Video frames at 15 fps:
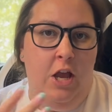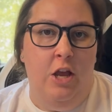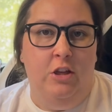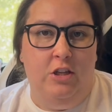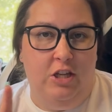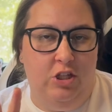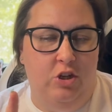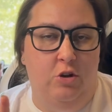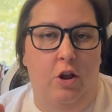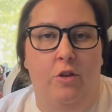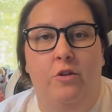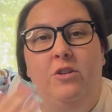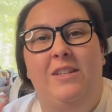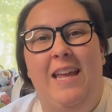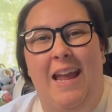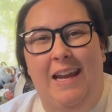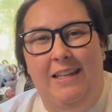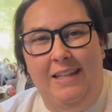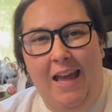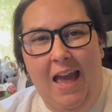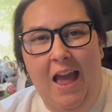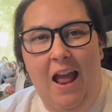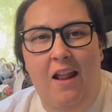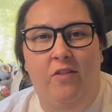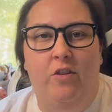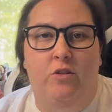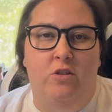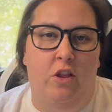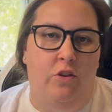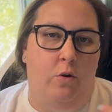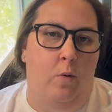because, you know, there's Take 10, there's other